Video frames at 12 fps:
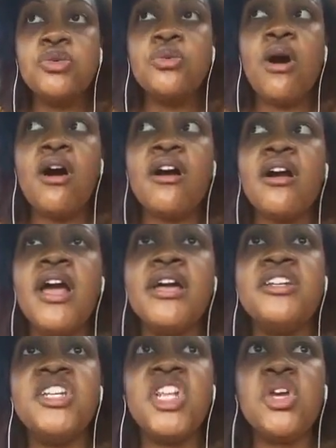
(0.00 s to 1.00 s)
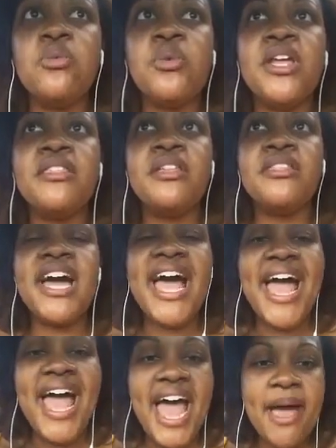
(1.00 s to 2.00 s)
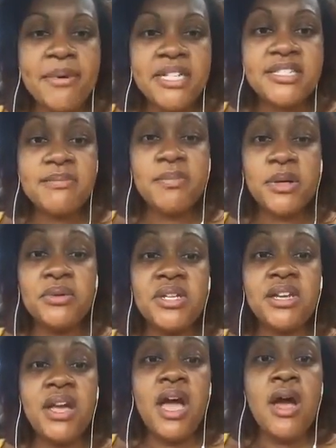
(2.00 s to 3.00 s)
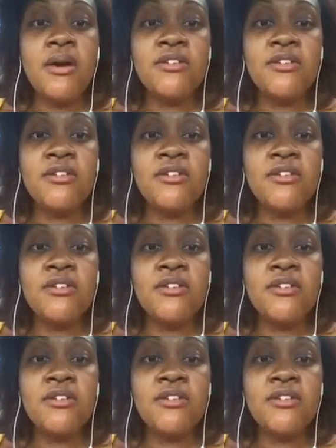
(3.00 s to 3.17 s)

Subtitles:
you are dealing with the habits, building